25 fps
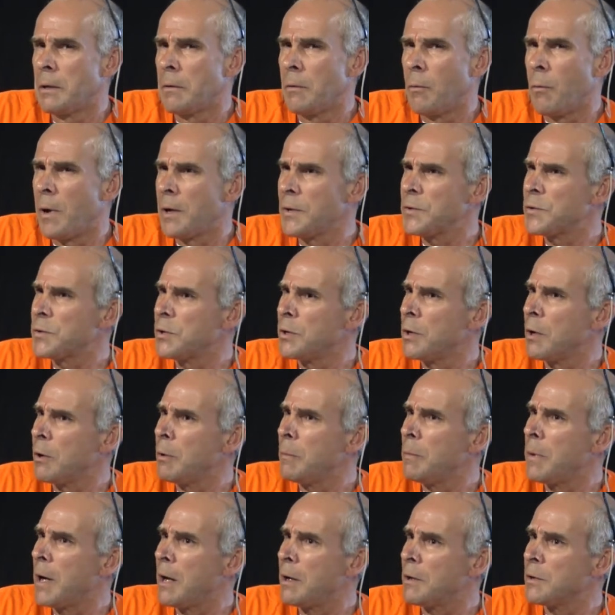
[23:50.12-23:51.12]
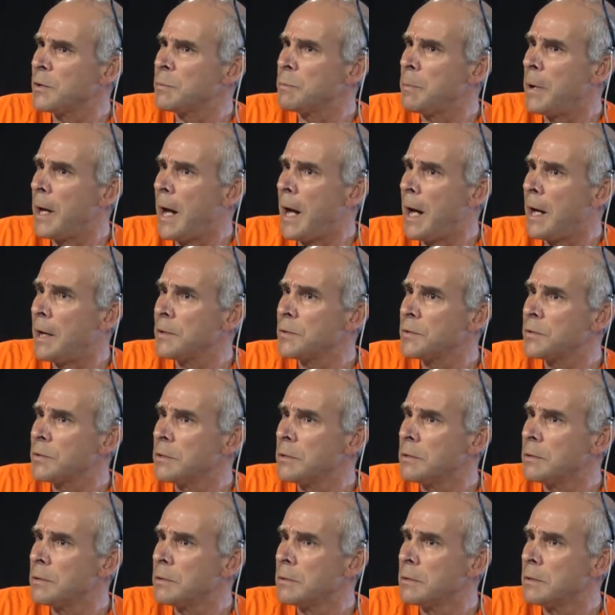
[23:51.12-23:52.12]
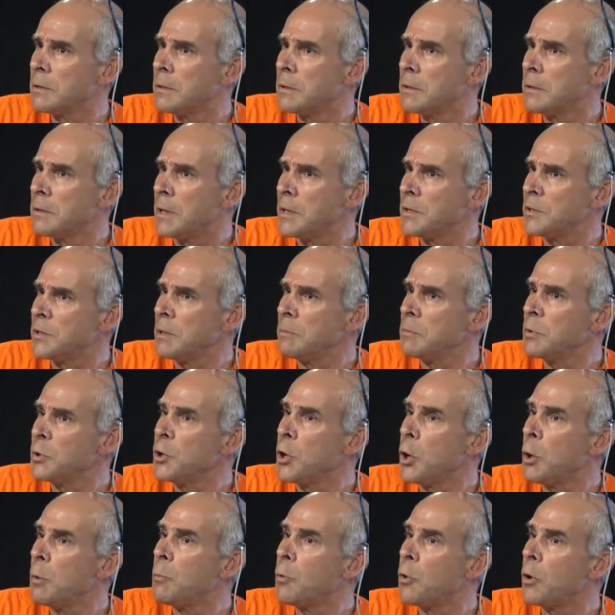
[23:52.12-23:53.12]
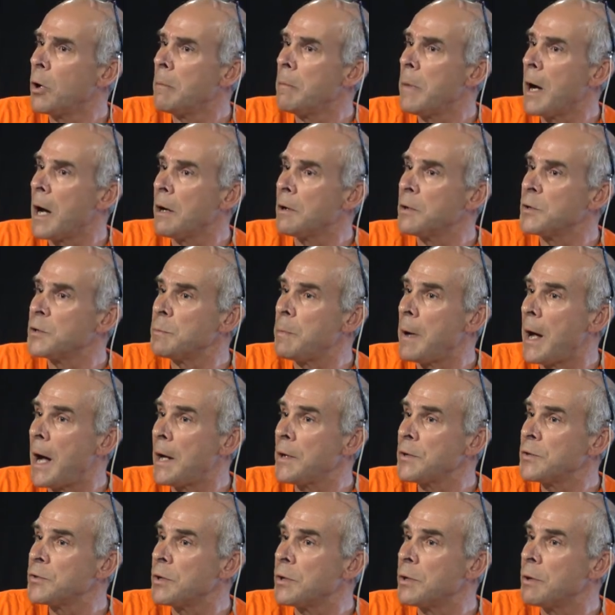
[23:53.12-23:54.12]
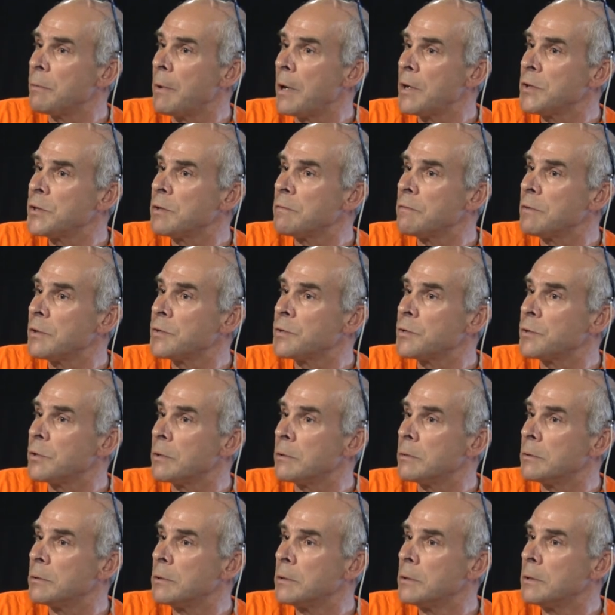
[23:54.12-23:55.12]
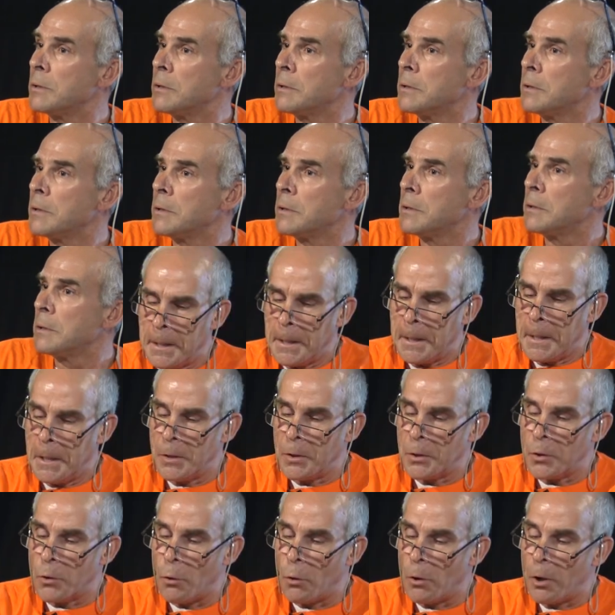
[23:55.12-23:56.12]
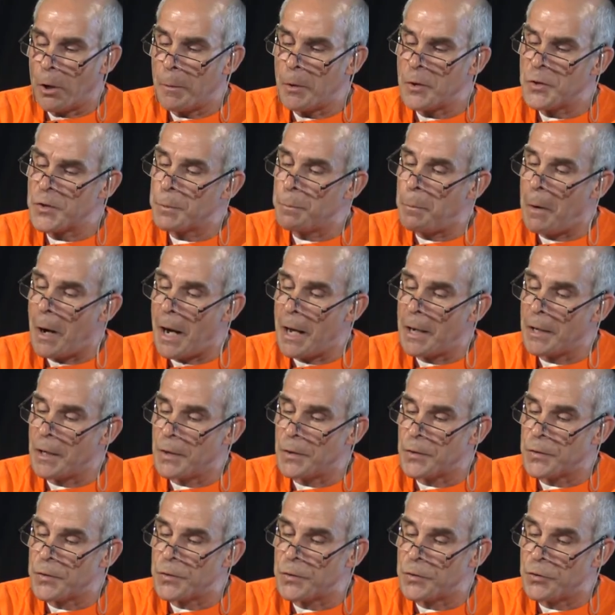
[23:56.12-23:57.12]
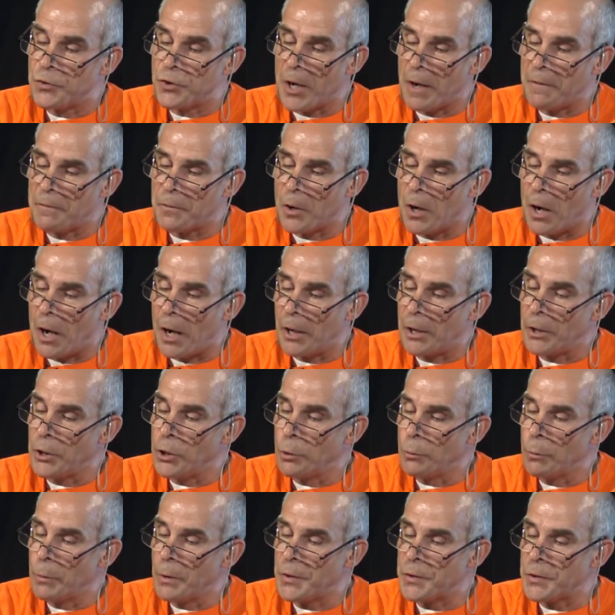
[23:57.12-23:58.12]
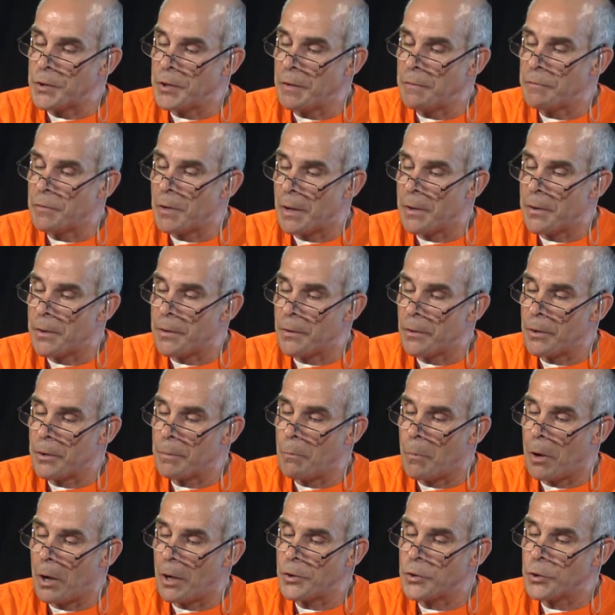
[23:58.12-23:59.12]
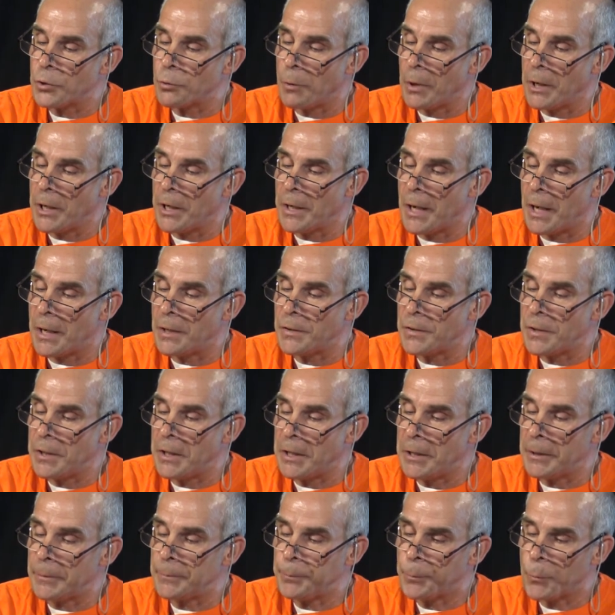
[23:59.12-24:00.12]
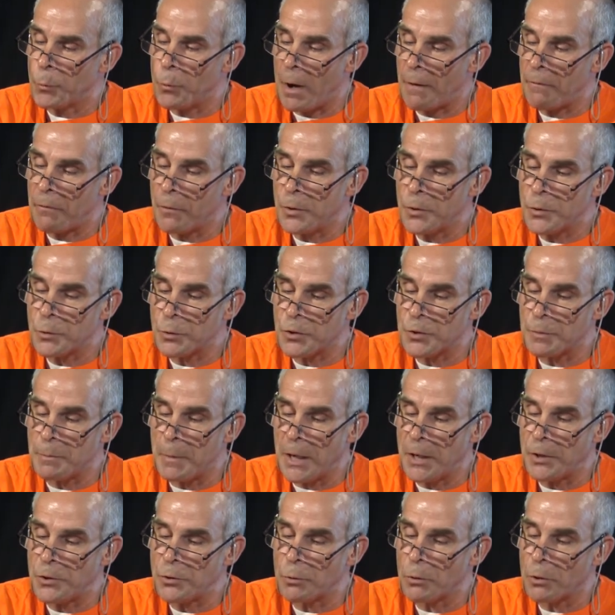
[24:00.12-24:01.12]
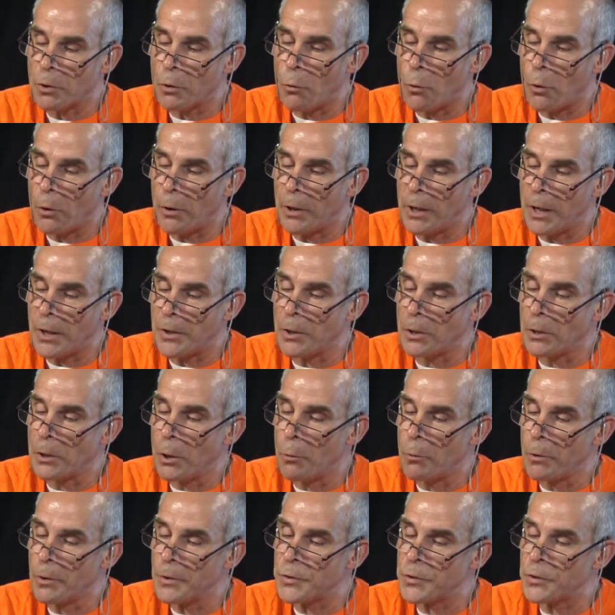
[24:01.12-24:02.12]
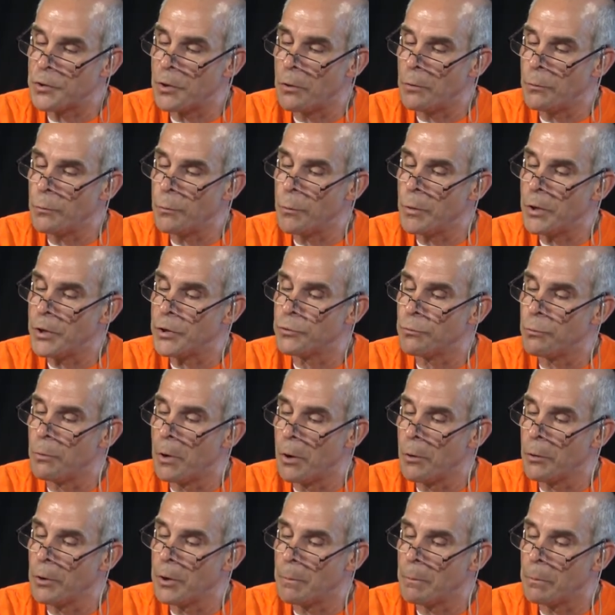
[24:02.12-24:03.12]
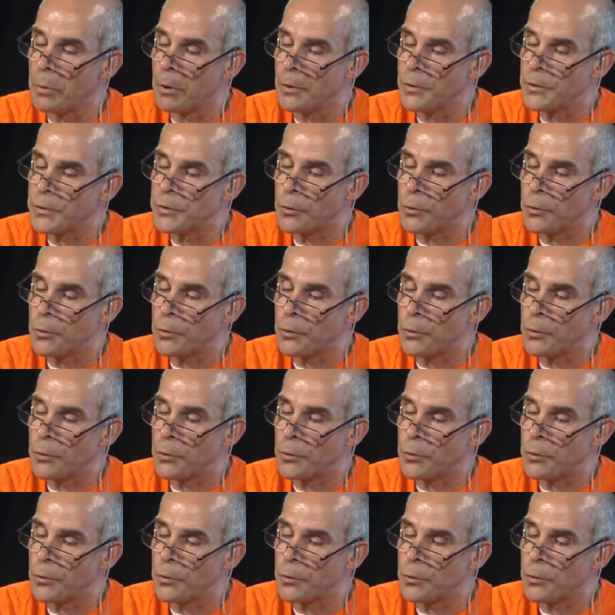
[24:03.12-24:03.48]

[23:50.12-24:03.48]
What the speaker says: wants to know about his past. They seem to know more about his past than the rest of us do. In the correspondence, Jeff Carr, you received on 3rd March 2019, reference was made to a quarry on the lower Stone Ridge Road in Burt's